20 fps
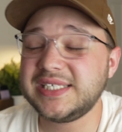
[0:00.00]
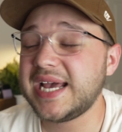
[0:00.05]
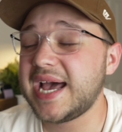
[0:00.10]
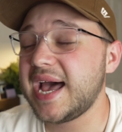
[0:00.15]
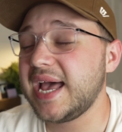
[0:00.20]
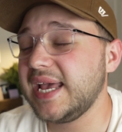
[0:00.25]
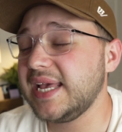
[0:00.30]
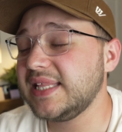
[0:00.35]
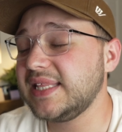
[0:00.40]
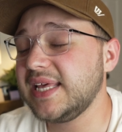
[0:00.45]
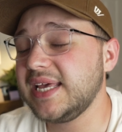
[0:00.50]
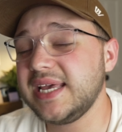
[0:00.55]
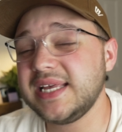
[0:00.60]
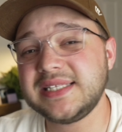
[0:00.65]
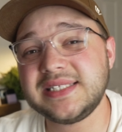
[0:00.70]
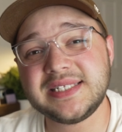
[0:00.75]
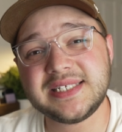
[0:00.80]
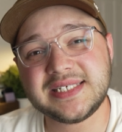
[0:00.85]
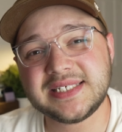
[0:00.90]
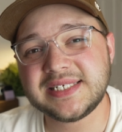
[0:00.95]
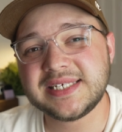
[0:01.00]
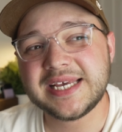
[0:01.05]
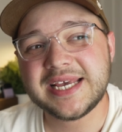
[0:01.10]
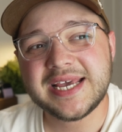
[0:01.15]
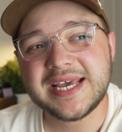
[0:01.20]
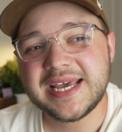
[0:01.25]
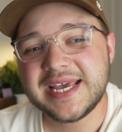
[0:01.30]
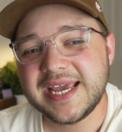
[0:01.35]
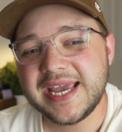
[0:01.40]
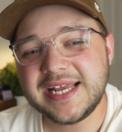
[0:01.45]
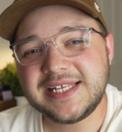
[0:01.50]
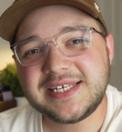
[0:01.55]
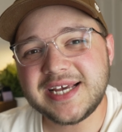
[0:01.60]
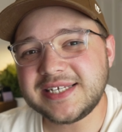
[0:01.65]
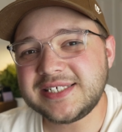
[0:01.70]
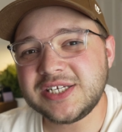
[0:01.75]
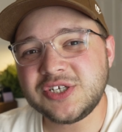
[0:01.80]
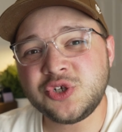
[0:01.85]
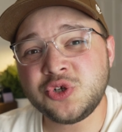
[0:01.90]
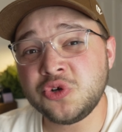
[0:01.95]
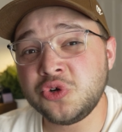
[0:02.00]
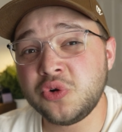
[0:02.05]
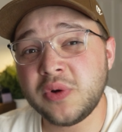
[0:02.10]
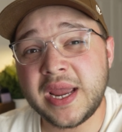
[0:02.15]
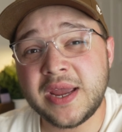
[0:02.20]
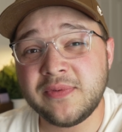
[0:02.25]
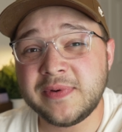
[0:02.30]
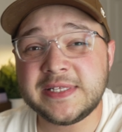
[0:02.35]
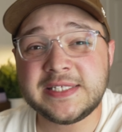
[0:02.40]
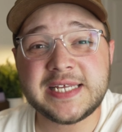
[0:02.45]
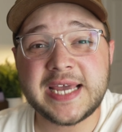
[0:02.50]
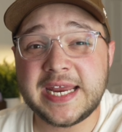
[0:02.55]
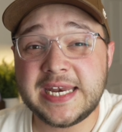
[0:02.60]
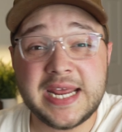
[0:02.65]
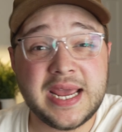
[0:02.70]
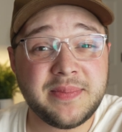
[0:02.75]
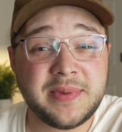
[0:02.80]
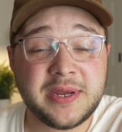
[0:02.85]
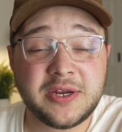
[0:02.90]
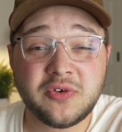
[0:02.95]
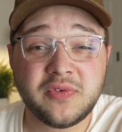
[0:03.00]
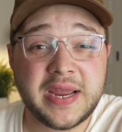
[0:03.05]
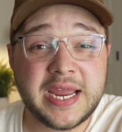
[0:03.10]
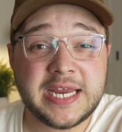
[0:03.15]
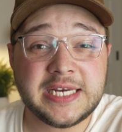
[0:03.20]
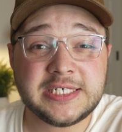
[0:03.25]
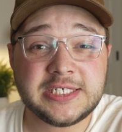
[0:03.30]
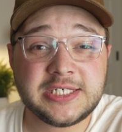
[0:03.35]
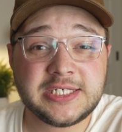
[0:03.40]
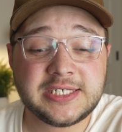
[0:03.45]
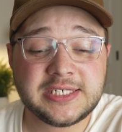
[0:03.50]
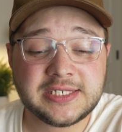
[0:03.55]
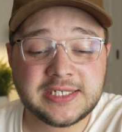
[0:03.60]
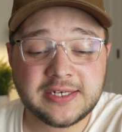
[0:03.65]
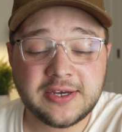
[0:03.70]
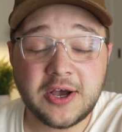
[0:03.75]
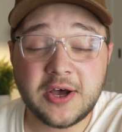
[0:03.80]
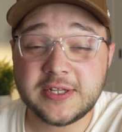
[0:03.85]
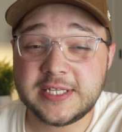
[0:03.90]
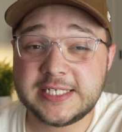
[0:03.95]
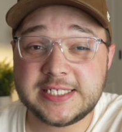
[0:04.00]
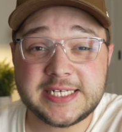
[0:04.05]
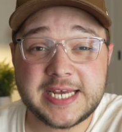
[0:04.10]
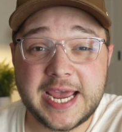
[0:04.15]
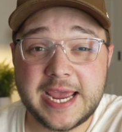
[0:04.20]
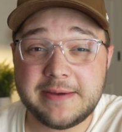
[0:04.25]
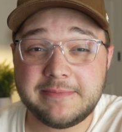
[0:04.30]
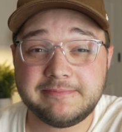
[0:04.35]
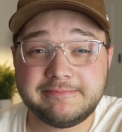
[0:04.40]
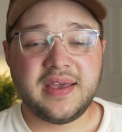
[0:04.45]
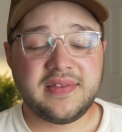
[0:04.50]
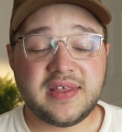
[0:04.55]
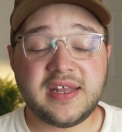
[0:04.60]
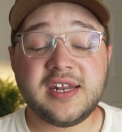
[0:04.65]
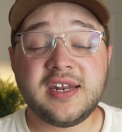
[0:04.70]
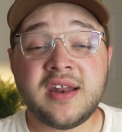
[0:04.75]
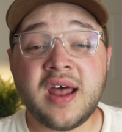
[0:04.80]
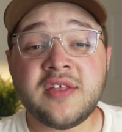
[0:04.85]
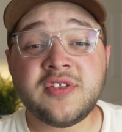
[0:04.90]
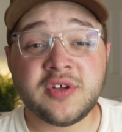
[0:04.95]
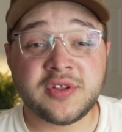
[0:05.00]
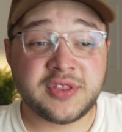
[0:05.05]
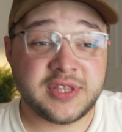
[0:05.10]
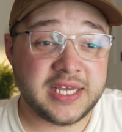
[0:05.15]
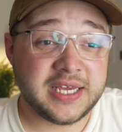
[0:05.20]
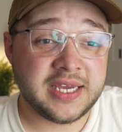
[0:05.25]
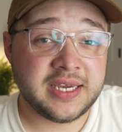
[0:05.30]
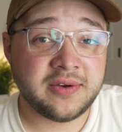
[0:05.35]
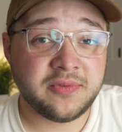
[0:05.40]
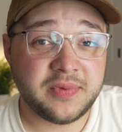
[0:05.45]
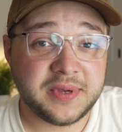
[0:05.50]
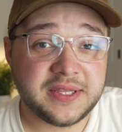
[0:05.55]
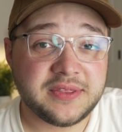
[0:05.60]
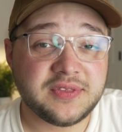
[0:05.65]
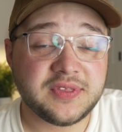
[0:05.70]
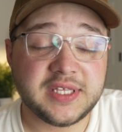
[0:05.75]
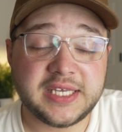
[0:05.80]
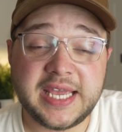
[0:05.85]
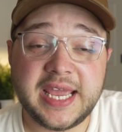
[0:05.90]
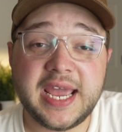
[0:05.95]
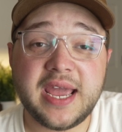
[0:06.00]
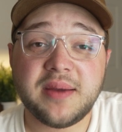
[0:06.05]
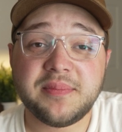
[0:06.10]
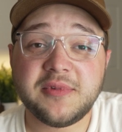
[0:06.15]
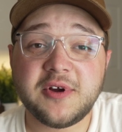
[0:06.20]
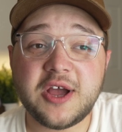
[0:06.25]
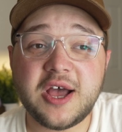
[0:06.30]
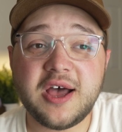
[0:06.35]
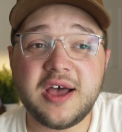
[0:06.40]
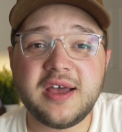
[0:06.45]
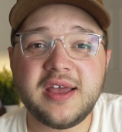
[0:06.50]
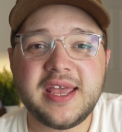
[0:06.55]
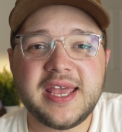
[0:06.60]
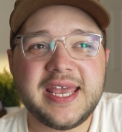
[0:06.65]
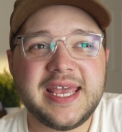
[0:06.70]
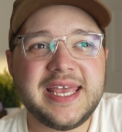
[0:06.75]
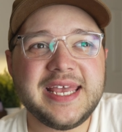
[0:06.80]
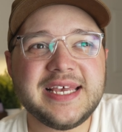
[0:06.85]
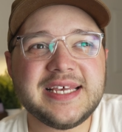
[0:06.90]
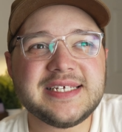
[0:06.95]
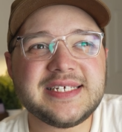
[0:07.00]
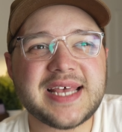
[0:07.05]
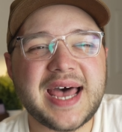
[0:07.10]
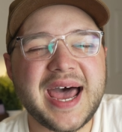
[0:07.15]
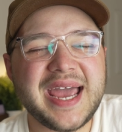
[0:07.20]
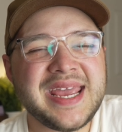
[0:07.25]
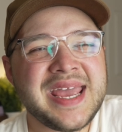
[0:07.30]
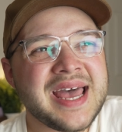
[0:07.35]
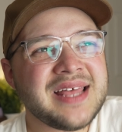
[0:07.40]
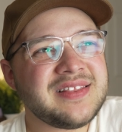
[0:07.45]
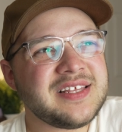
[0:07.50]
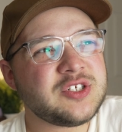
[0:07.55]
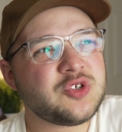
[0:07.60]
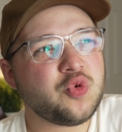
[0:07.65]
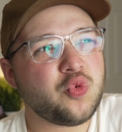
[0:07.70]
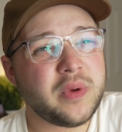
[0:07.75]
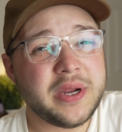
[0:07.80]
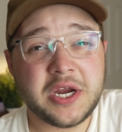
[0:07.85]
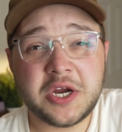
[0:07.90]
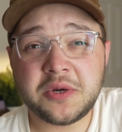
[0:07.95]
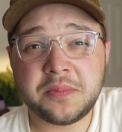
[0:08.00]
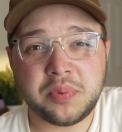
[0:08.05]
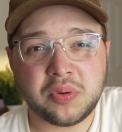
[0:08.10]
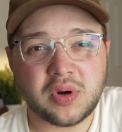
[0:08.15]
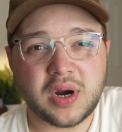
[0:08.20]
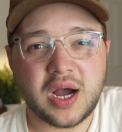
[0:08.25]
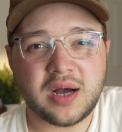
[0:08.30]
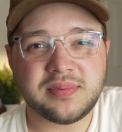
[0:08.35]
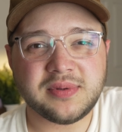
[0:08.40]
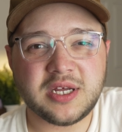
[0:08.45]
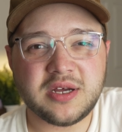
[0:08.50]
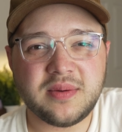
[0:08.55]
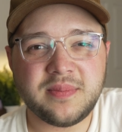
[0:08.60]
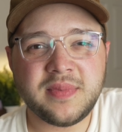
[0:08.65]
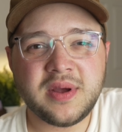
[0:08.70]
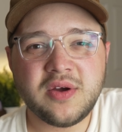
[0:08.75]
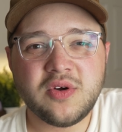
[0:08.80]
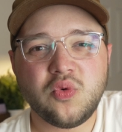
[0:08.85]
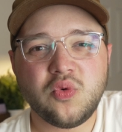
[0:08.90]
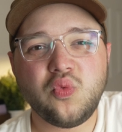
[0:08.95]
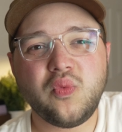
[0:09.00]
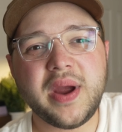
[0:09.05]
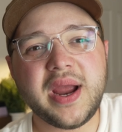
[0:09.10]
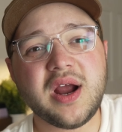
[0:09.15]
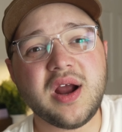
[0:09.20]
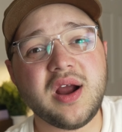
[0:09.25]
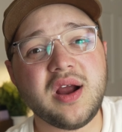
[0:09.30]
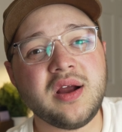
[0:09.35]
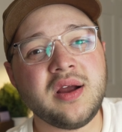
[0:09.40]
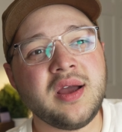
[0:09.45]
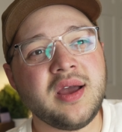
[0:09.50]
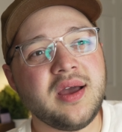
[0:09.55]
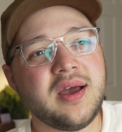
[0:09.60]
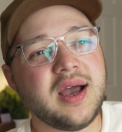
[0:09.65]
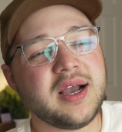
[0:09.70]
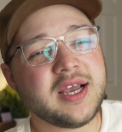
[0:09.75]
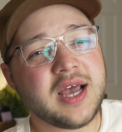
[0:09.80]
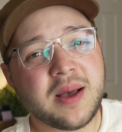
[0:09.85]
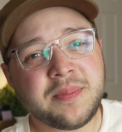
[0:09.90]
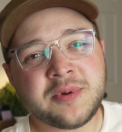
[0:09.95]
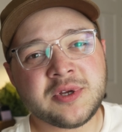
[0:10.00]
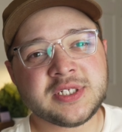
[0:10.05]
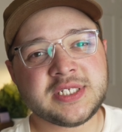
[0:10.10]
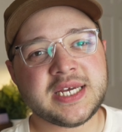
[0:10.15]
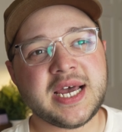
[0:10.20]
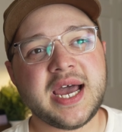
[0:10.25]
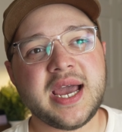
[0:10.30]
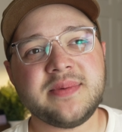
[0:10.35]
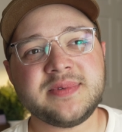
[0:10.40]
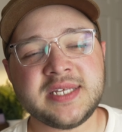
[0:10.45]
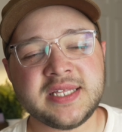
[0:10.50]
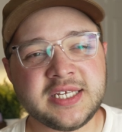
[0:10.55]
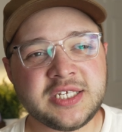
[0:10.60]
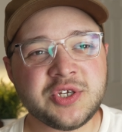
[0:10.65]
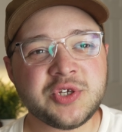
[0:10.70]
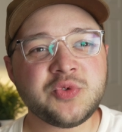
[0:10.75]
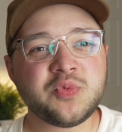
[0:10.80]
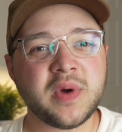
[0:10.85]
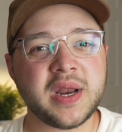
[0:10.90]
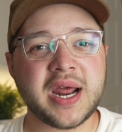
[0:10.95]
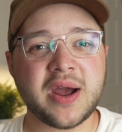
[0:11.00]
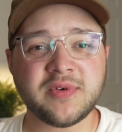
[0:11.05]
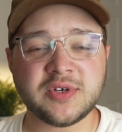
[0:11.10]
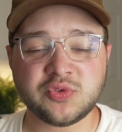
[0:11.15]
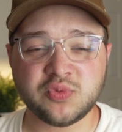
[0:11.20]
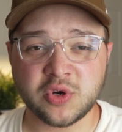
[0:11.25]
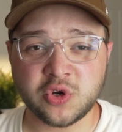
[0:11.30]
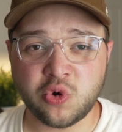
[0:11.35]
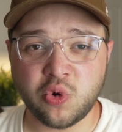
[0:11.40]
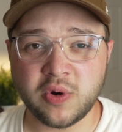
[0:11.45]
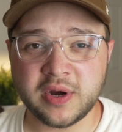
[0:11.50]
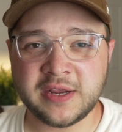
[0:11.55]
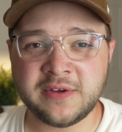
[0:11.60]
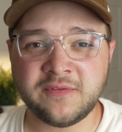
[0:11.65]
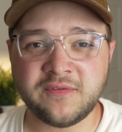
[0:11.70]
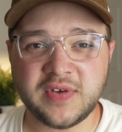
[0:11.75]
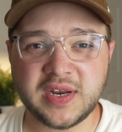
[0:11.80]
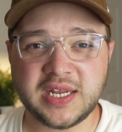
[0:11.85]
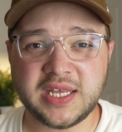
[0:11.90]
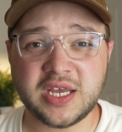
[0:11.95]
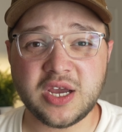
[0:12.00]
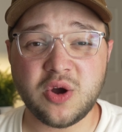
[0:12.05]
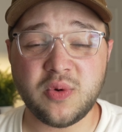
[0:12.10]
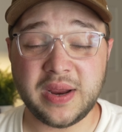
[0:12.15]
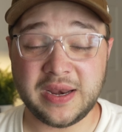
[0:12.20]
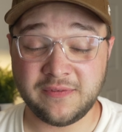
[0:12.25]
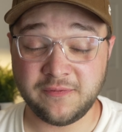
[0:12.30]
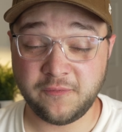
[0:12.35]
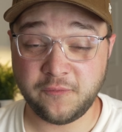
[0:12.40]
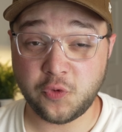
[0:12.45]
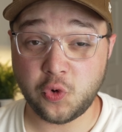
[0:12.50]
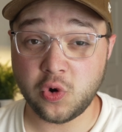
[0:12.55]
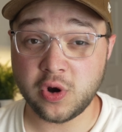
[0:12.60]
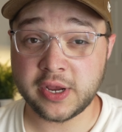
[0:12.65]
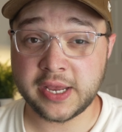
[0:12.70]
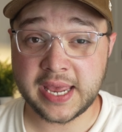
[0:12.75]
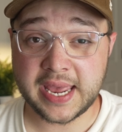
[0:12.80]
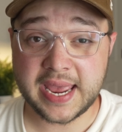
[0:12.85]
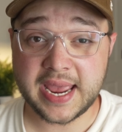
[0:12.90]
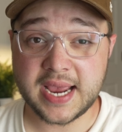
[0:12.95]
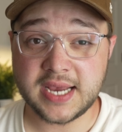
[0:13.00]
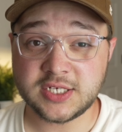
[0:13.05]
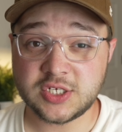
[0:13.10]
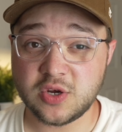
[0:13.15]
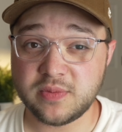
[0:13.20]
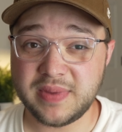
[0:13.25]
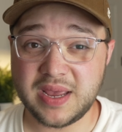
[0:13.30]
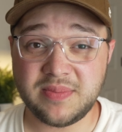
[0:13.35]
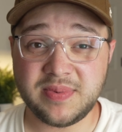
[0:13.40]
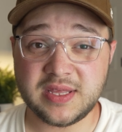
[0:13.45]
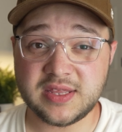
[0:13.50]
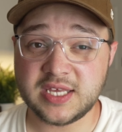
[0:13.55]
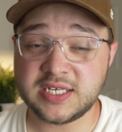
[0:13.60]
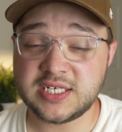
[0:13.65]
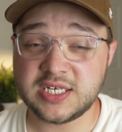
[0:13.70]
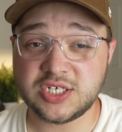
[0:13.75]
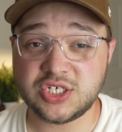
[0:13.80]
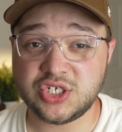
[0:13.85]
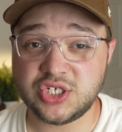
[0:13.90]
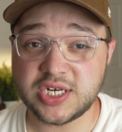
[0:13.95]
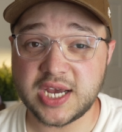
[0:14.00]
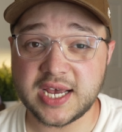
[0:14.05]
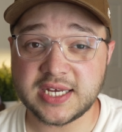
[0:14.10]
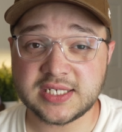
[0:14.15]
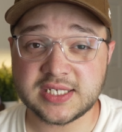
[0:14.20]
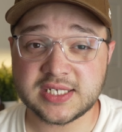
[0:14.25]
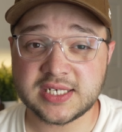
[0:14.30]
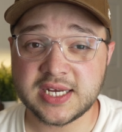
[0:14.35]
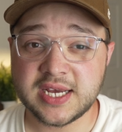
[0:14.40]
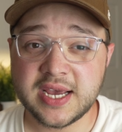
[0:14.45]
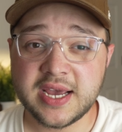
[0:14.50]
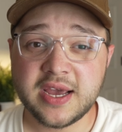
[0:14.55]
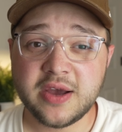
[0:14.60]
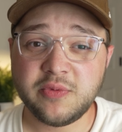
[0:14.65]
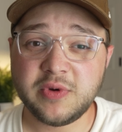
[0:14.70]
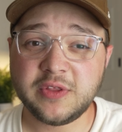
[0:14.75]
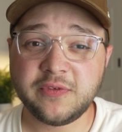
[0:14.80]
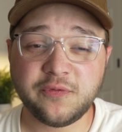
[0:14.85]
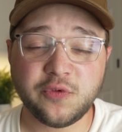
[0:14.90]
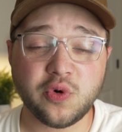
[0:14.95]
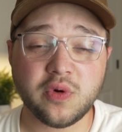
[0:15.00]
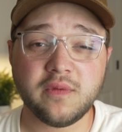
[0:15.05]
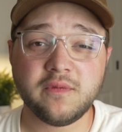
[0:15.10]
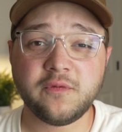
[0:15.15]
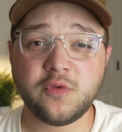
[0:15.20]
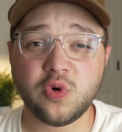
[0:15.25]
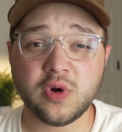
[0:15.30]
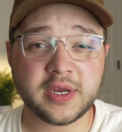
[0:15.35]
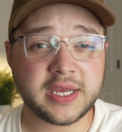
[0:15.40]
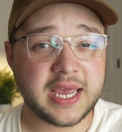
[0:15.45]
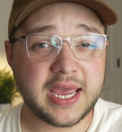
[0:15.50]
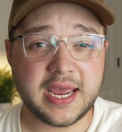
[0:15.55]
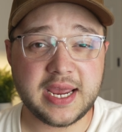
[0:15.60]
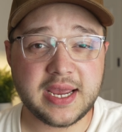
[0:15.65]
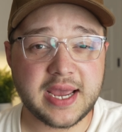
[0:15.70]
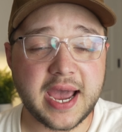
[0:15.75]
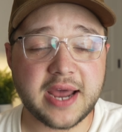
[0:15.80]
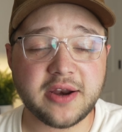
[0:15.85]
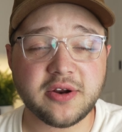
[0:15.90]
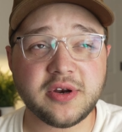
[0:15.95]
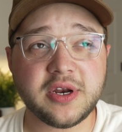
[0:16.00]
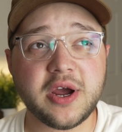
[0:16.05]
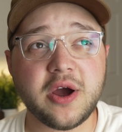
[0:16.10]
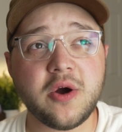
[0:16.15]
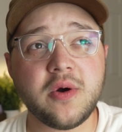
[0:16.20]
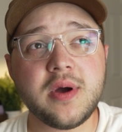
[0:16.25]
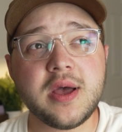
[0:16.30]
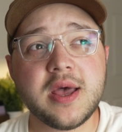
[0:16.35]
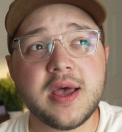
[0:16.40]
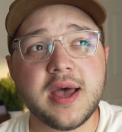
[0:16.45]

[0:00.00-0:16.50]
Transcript: Yeah, it doesn't do great with dynamic range all the time. And then another thing with the camera is I had this weird problem where a couple times, and this was when I was recording video in 4K, so maybe this is just with 4K, I don't know.